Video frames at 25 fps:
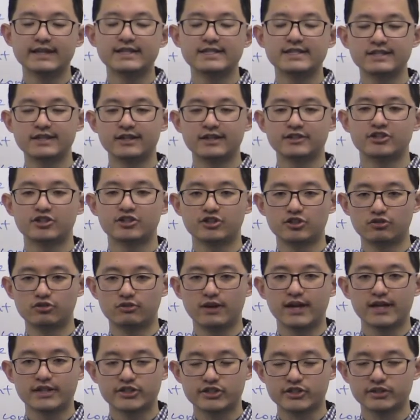in such a
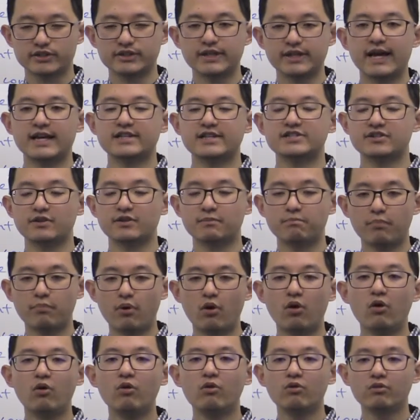direction as to
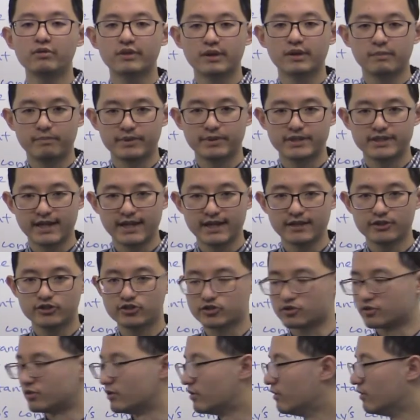pull the
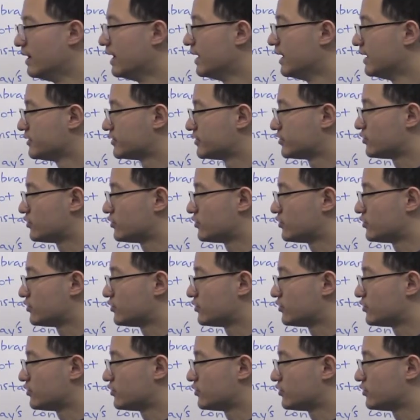potential